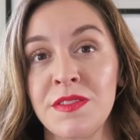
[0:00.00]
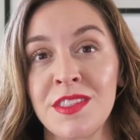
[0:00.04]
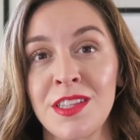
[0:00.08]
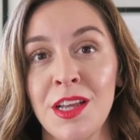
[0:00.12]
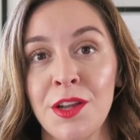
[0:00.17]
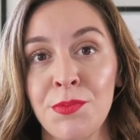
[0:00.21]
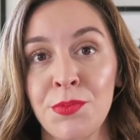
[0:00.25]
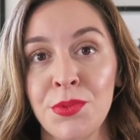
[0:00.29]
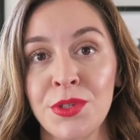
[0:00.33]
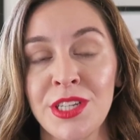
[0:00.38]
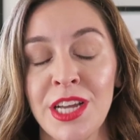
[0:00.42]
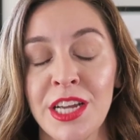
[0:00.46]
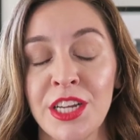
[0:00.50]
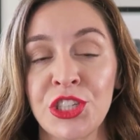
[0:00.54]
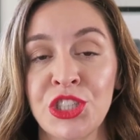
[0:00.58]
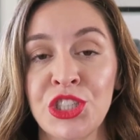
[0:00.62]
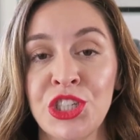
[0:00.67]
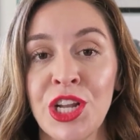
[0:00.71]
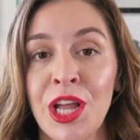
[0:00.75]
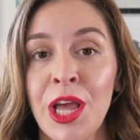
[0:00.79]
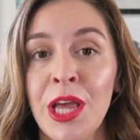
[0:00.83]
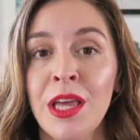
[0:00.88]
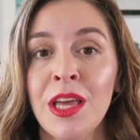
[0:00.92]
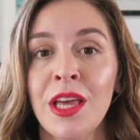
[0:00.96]
of sun
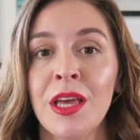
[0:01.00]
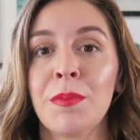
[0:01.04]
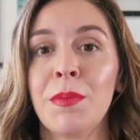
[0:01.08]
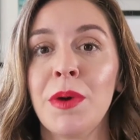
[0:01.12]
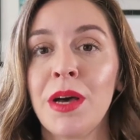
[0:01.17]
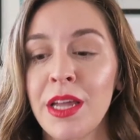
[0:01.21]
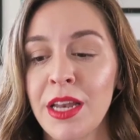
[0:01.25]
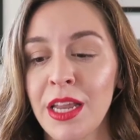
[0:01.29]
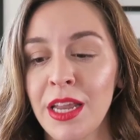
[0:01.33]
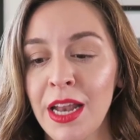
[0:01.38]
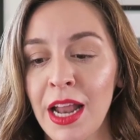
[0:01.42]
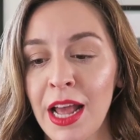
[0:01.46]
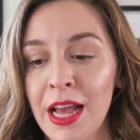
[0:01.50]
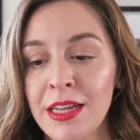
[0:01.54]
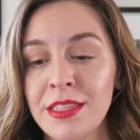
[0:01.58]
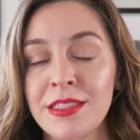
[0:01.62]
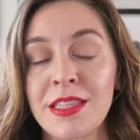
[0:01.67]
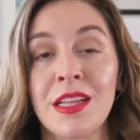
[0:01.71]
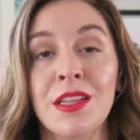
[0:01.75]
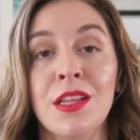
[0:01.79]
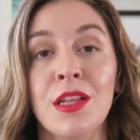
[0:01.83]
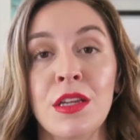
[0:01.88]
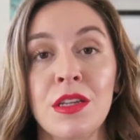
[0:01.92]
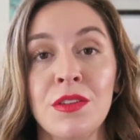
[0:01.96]
protection, but it has
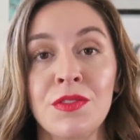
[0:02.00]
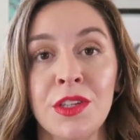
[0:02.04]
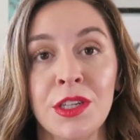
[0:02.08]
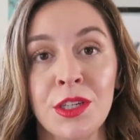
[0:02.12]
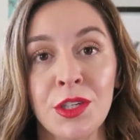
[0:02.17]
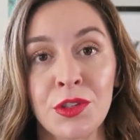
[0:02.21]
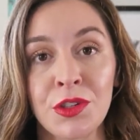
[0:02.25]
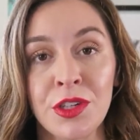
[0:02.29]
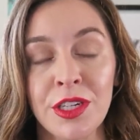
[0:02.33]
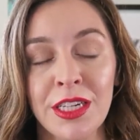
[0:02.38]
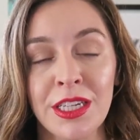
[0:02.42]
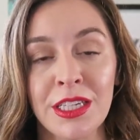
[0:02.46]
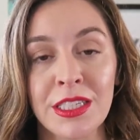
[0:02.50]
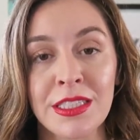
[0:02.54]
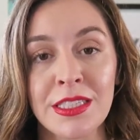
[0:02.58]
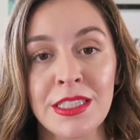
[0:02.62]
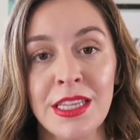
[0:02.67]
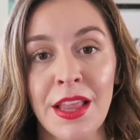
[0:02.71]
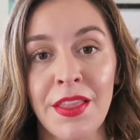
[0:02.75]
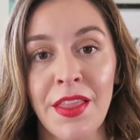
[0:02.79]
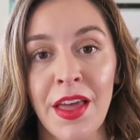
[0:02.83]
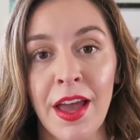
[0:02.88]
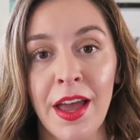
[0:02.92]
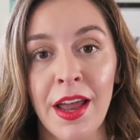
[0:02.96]
a lot of
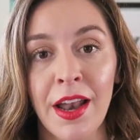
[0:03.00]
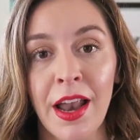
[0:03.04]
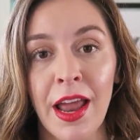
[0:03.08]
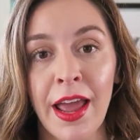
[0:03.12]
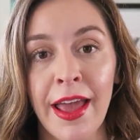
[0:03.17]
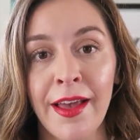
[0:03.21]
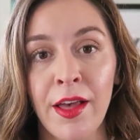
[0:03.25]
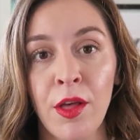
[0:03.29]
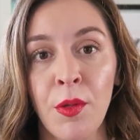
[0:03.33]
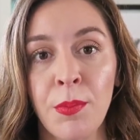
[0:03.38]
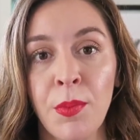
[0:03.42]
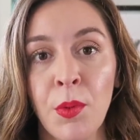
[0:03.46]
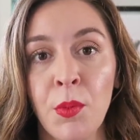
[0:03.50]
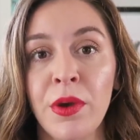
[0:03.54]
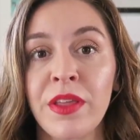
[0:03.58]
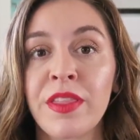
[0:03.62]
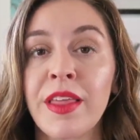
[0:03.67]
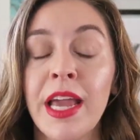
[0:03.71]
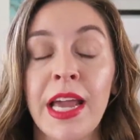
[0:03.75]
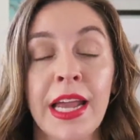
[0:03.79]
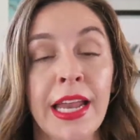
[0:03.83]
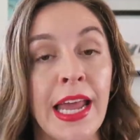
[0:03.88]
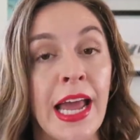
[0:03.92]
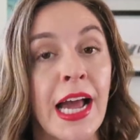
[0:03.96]
ingredients that help
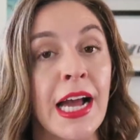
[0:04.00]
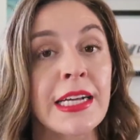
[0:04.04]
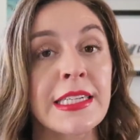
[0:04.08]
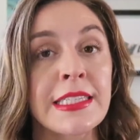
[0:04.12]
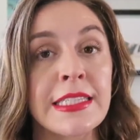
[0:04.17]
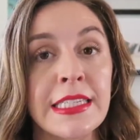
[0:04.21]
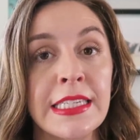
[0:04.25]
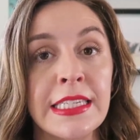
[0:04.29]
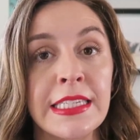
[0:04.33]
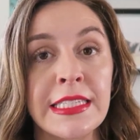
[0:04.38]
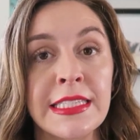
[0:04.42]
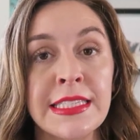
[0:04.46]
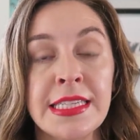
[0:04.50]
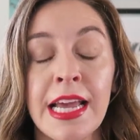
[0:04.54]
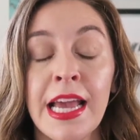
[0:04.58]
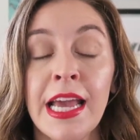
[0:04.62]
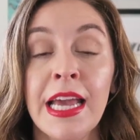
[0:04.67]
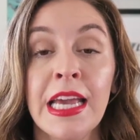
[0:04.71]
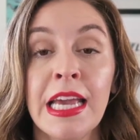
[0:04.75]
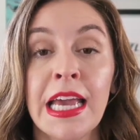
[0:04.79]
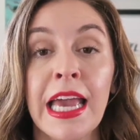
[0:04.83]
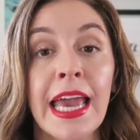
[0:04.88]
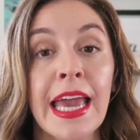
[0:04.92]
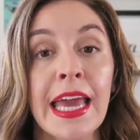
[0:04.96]
with antioxidants
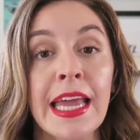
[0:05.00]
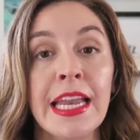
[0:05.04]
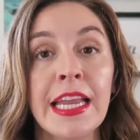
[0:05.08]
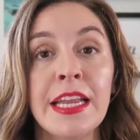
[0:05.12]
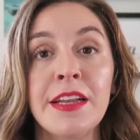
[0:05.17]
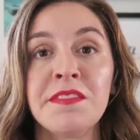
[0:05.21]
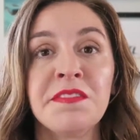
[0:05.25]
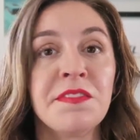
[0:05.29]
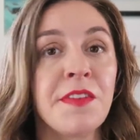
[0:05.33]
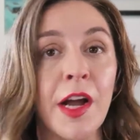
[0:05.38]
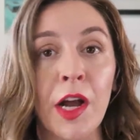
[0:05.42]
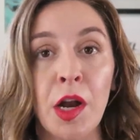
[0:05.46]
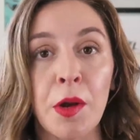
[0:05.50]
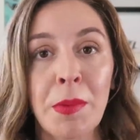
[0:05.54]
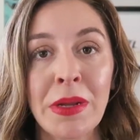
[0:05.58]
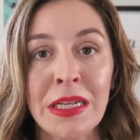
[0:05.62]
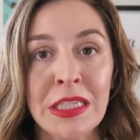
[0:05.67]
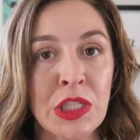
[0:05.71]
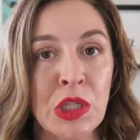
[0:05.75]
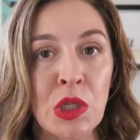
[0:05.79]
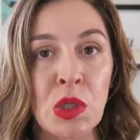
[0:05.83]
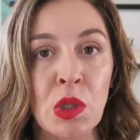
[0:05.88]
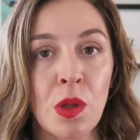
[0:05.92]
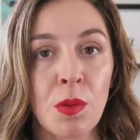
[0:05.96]
and
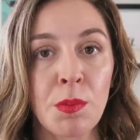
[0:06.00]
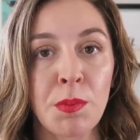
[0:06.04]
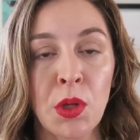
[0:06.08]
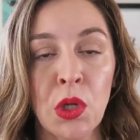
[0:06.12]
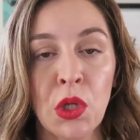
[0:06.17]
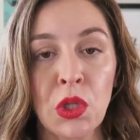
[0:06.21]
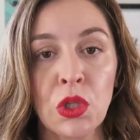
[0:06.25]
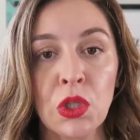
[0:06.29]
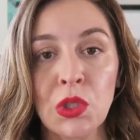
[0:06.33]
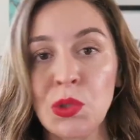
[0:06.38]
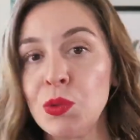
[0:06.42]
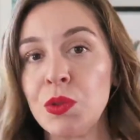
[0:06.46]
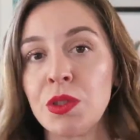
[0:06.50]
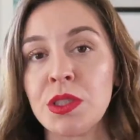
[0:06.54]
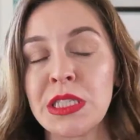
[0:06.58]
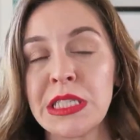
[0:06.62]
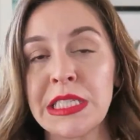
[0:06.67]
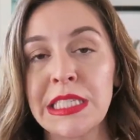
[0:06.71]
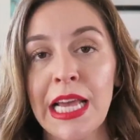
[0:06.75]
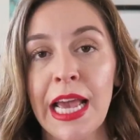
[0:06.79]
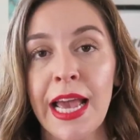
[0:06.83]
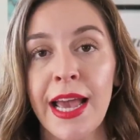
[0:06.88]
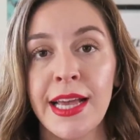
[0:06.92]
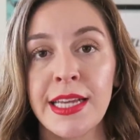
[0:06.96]
environmental
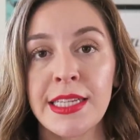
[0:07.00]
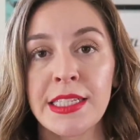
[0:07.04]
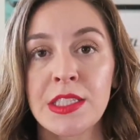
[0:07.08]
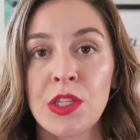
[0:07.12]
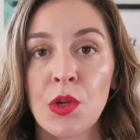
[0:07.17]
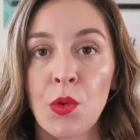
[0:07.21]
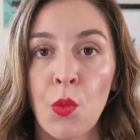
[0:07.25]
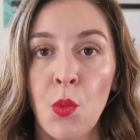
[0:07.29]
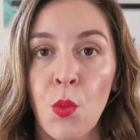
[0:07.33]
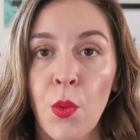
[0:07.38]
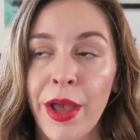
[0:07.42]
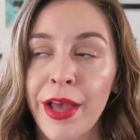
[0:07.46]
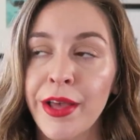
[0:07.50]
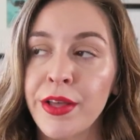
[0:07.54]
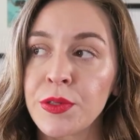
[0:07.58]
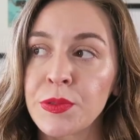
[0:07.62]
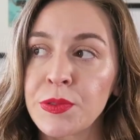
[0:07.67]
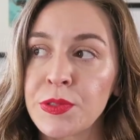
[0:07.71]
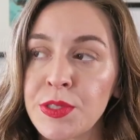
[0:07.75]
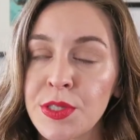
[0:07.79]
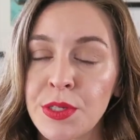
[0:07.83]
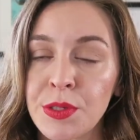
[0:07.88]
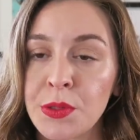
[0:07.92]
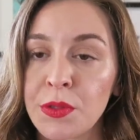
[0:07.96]
pollutants as
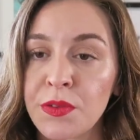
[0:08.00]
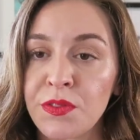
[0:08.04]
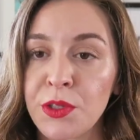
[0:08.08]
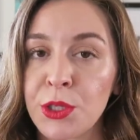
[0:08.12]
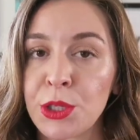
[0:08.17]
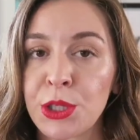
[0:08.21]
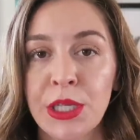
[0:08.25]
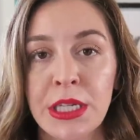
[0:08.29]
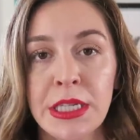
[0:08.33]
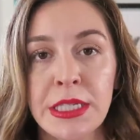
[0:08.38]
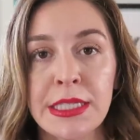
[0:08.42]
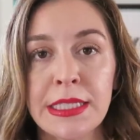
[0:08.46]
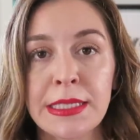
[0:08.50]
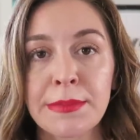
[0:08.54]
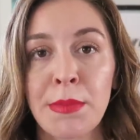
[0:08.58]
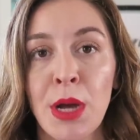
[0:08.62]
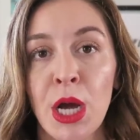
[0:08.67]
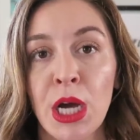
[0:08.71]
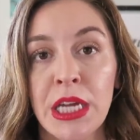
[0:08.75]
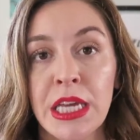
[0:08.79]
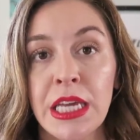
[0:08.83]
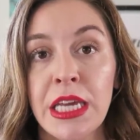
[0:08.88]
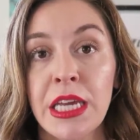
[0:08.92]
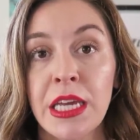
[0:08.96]
well. So if you're in a
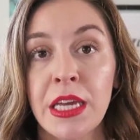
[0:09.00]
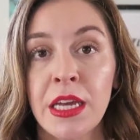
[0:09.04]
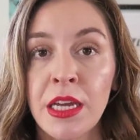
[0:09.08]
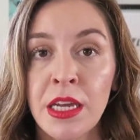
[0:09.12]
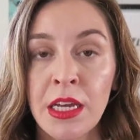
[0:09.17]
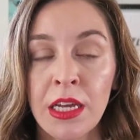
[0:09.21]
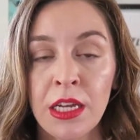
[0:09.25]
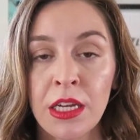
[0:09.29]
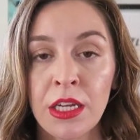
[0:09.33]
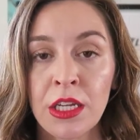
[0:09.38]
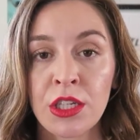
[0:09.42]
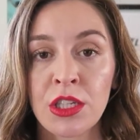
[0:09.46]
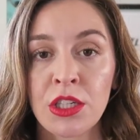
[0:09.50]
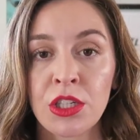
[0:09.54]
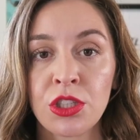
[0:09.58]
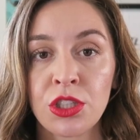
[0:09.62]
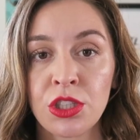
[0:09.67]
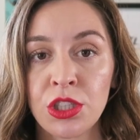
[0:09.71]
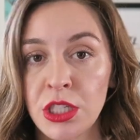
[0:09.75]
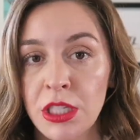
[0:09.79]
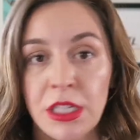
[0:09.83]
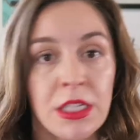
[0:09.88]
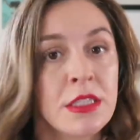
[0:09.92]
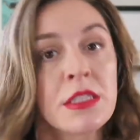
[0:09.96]
smoggy,
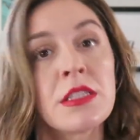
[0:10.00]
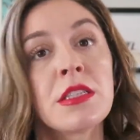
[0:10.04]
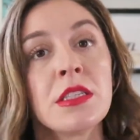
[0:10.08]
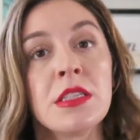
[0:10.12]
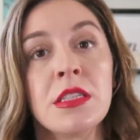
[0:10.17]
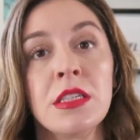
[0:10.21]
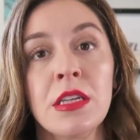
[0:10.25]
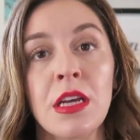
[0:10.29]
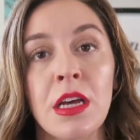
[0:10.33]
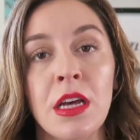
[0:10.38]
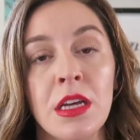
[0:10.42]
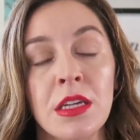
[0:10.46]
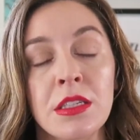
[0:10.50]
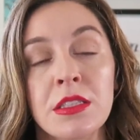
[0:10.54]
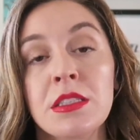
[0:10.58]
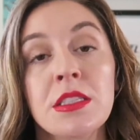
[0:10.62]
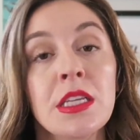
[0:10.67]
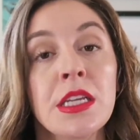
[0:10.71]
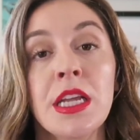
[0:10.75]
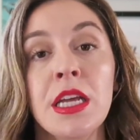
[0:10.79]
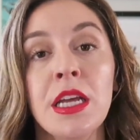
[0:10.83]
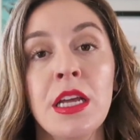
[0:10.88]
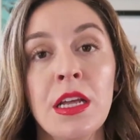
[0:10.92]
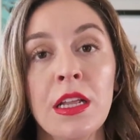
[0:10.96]
shitty uh,
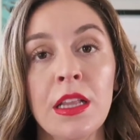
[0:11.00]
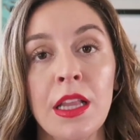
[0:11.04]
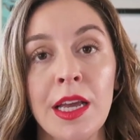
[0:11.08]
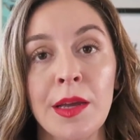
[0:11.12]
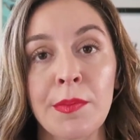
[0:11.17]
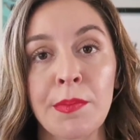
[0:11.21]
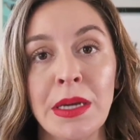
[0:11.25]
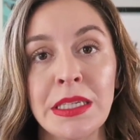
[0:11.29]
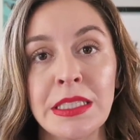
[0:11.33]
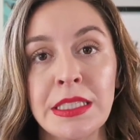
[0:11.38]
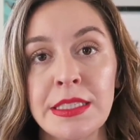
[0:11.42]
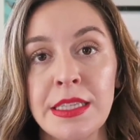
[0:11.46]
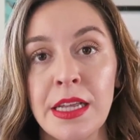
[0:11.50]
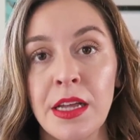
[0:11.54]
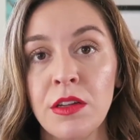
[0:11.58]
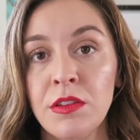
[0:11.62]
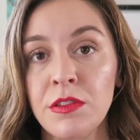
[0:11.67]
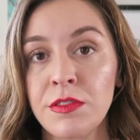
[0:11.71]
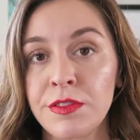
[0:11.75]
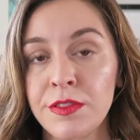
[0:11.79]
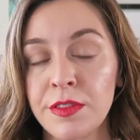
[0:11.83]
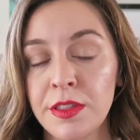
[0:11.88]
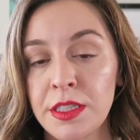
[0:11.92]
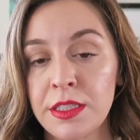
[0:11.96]
city like
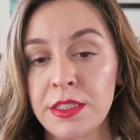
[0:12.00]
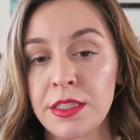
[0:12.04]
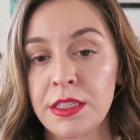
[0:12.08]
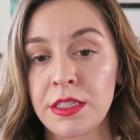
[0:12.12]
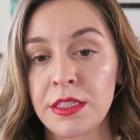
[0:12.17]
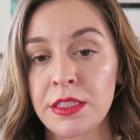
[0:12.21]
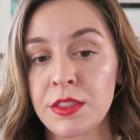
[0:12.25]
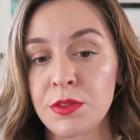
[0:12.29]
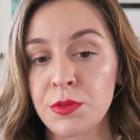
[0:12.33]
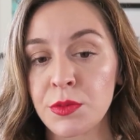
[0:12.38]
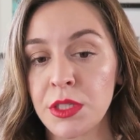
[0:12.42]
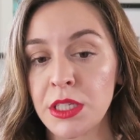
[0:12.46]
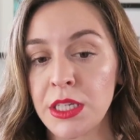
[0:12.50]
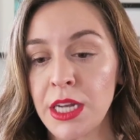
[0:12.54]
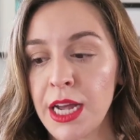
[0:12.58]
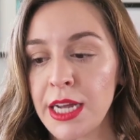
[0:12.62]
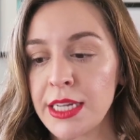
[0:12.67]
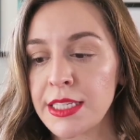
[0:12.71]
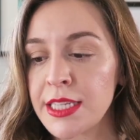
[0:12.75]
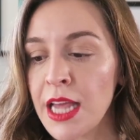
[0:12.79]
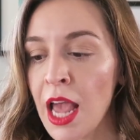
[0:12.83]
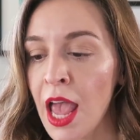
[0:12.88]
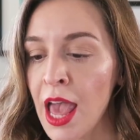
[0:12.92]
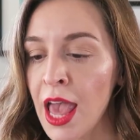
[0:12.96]
myself. This is really
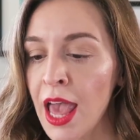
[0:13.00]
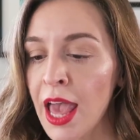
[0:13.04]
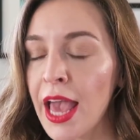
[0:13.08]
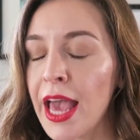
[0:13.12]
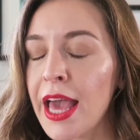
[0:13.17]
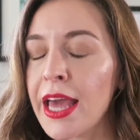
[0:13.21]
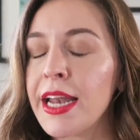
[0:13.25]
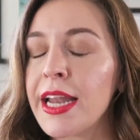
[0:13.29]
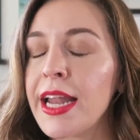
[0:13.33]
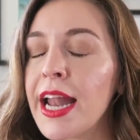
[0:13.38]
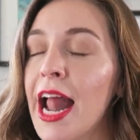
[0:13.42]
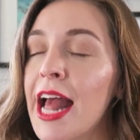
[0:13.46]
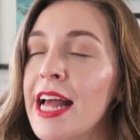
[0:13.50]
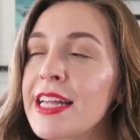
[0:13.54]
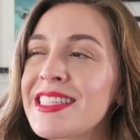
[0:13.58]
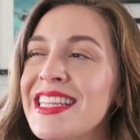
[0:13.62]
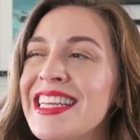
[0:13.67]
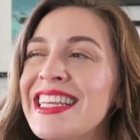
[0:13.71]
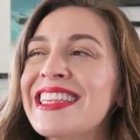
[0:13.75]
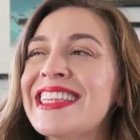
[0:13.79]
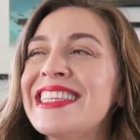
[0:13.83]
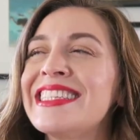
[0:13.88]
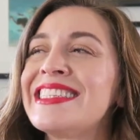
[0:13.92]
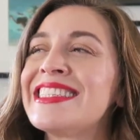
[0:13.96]
nice. And it has
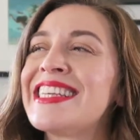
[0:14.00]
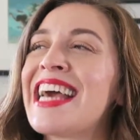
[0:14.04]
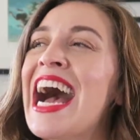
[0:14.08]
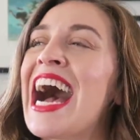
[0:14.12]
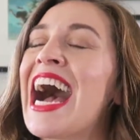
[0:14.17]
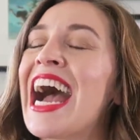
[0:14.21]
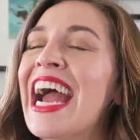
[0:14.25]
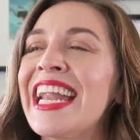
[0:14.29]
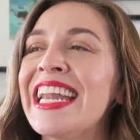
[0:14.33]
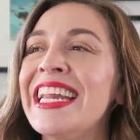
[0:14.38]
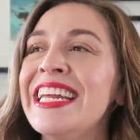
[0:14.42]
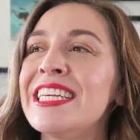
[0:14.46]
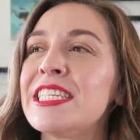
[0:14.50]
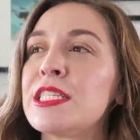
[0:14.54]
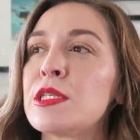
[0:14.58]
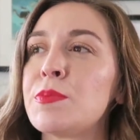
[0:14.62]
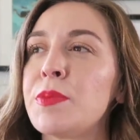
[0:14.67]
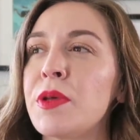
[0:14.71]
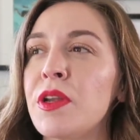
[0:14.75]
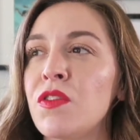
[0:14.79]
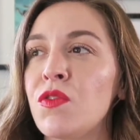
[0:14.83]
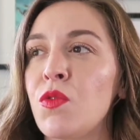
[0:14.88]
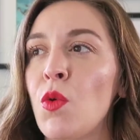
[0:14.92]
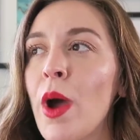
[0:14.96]
like the
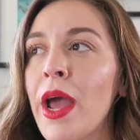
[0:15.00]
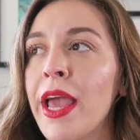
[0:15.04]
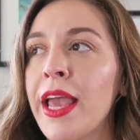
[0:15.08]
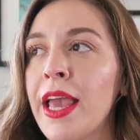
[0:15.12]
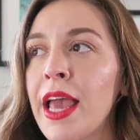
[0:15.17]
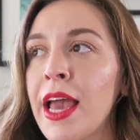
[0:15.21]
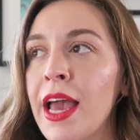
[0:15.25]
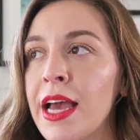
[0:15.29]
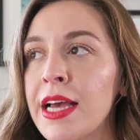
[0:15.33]
tiniest bit of white